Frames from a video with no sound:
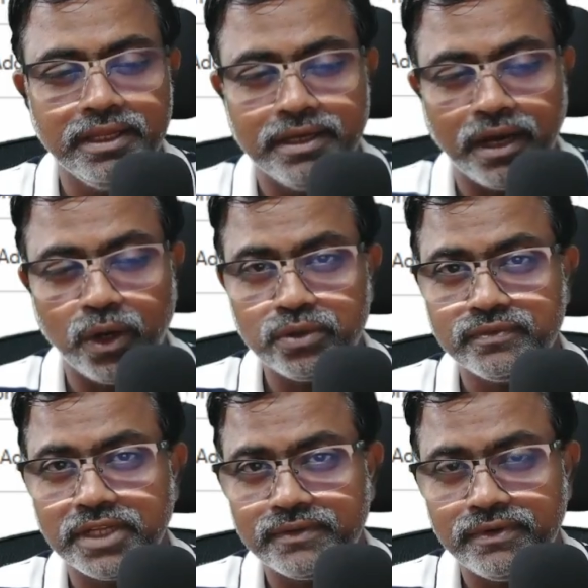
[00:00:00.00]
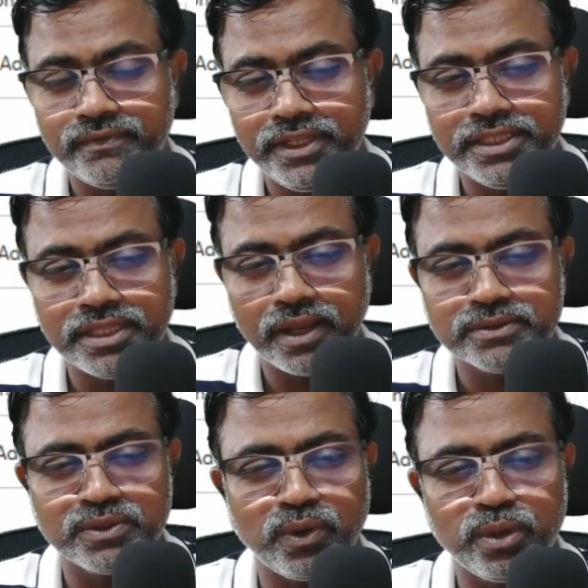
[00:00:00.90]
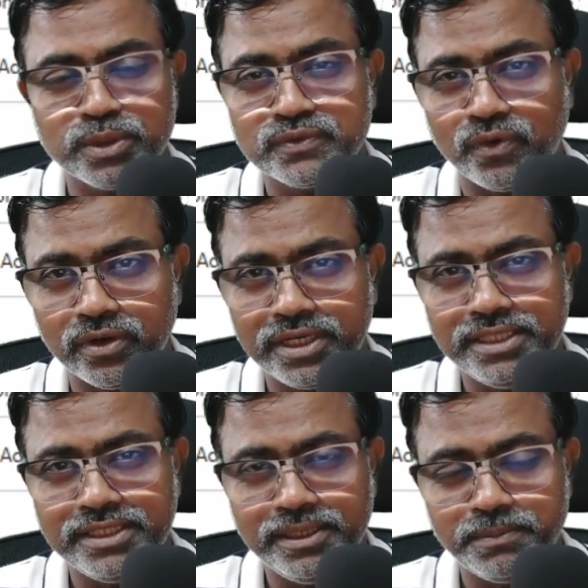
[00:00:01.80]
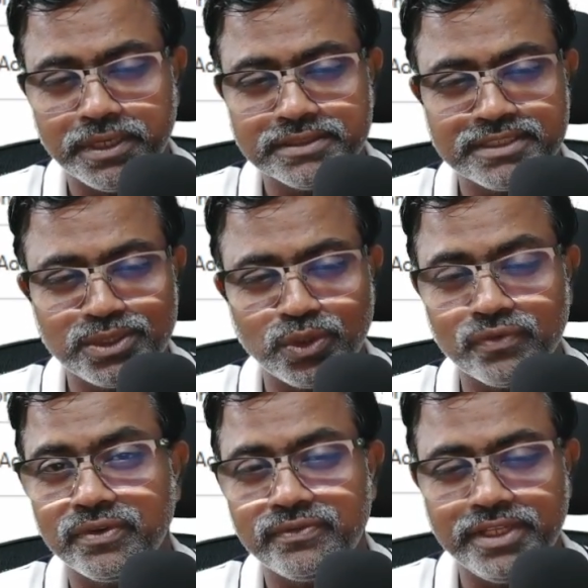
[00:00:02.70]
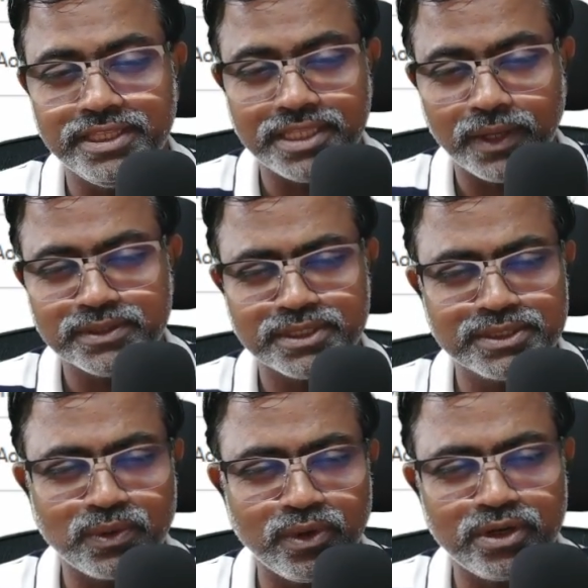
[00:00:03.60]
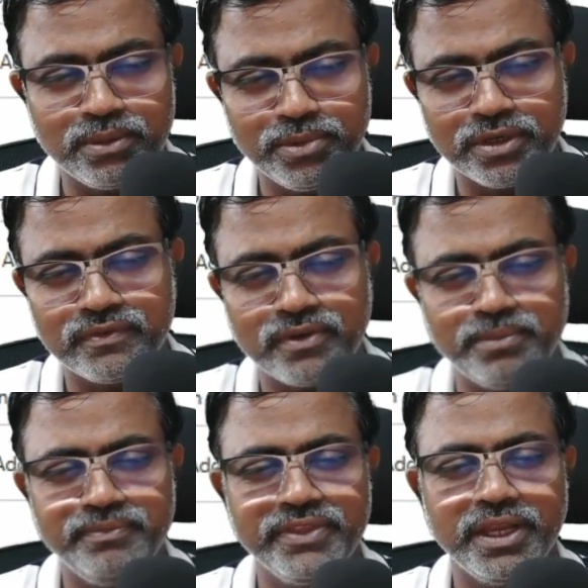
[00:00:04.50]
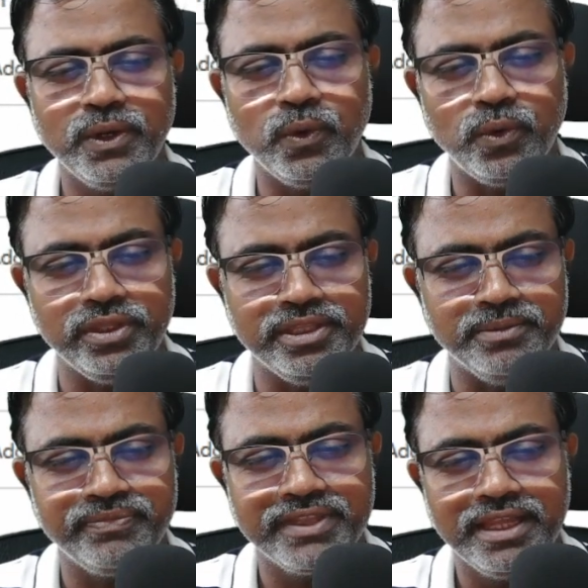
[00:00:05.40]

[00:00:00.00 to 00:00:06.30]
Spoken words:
out of that 50,000, almost 43% of 50,000 is contributed from OEM.